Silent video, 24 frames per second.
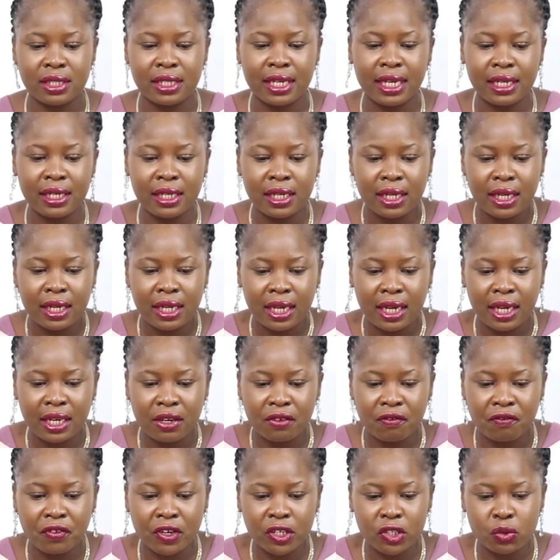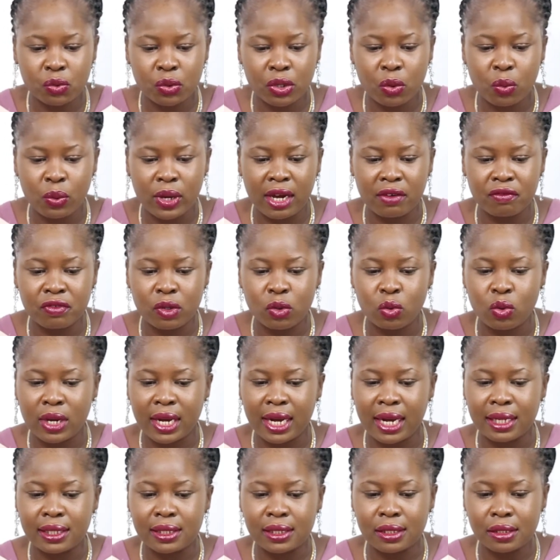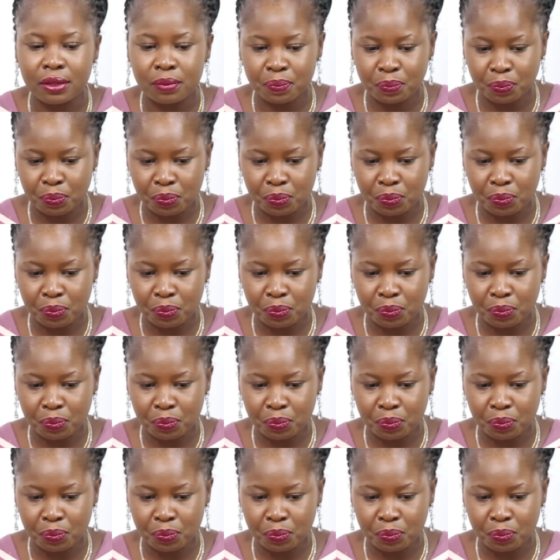Then in the fourth week, we have to look at